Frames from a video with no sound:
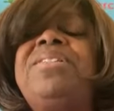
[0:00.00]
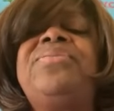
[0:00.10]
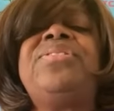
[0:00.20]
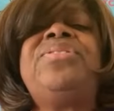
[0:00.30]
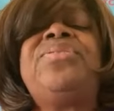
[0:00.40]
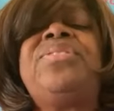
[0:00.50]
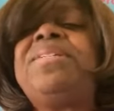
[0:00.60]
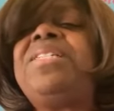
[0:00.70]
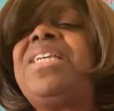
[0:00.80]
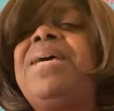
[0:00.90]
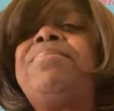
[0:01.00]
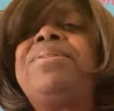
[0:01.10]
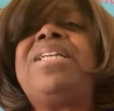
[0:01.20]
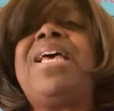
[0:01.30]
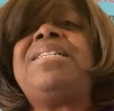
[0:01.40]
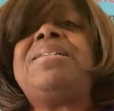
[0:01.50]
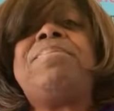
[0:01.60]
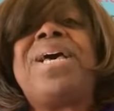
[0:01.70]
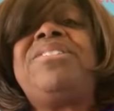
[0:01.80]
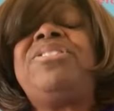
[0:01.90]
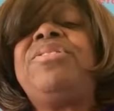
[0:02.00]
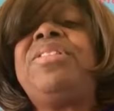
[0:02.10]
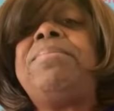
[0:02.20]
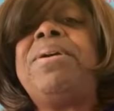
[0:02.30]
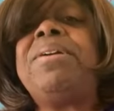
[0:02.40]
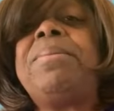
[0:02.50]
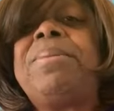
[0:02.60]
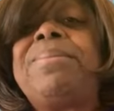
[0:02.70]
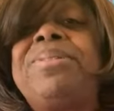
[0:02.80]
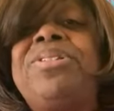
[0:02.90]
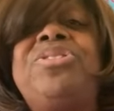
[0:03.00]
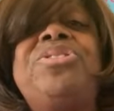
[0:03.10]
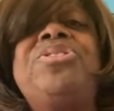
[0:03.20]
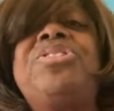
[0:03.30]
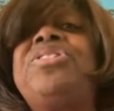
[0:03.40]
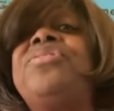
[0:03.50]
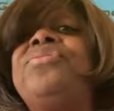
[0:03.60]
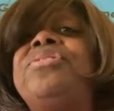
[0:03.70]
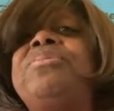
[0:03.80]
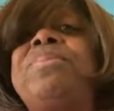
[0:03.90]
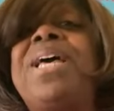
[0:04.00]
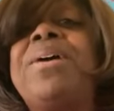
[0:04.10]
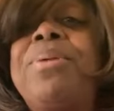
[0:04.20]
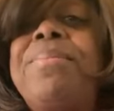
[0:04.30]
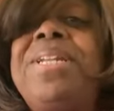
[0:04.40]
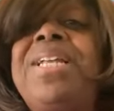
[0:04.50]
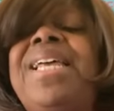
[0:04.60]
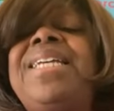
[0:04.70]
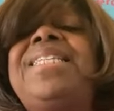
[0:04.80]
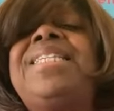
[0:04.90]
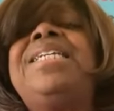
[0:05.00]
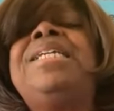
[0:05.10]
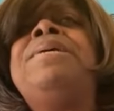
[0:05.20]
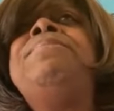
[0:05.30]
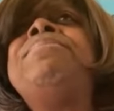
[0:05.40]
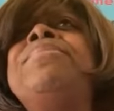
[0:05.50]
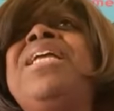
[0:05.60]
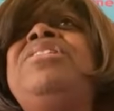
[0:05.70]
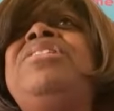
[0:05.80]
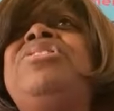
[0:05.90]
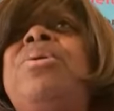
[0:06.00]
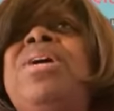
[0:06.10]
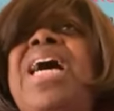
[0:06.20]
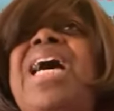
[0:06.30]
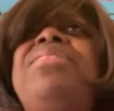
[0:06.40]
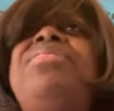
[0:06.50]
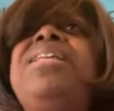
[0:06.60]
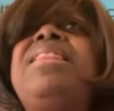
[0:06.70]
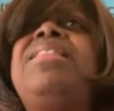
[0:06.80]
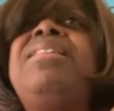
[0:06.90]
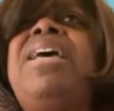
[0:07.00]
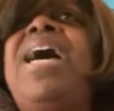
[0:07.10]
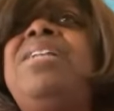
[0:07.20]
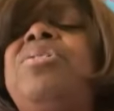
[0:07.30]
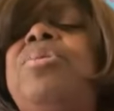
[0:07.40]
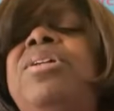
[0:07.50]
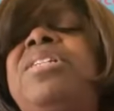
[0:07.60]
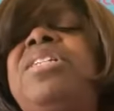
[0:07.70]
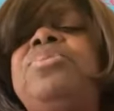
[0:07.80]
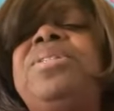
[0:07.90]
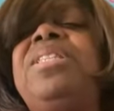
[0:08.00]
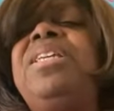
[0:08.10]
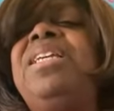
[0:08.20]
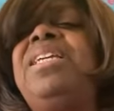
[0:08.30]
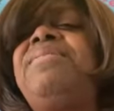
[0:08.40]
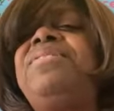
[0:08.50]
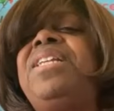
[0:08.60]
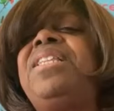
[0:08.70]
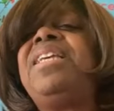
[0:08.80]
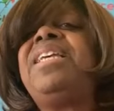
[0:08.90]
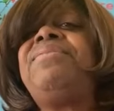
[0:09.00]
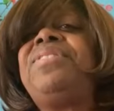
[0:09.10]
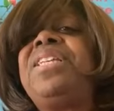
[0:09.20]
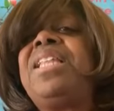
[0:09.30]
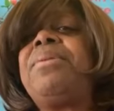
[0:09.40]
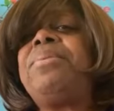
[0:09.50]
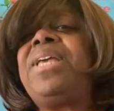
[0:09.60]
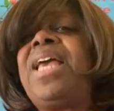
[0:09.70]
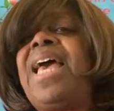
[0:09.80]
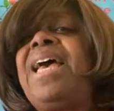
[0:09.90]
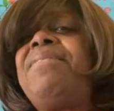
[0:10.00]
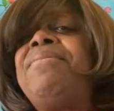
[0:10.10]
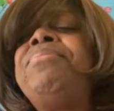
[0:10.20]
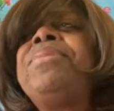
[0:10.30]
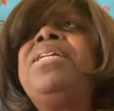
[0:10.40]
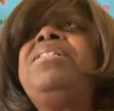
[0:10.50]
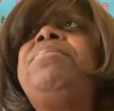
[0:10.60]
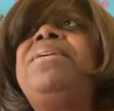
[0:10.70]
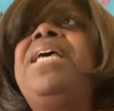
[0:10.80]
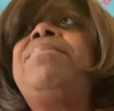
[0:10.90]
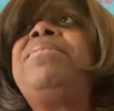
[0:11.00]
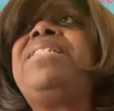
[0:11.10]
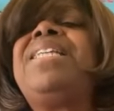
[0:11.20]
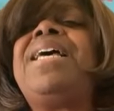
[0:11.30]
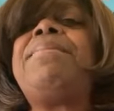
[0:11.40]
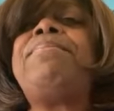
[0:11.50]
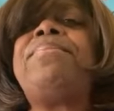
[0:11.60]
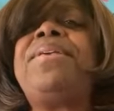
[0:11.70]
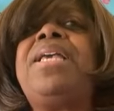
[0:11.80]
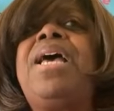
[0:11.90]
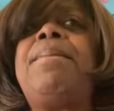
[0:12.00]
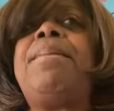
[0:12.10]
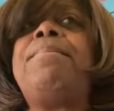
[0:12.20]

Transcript: is the first female chaplain, as a pastor in the American Baptist Church is the first Black woman elected. And so I think that God calls us with the gifts and the gifting that we have to be able to not be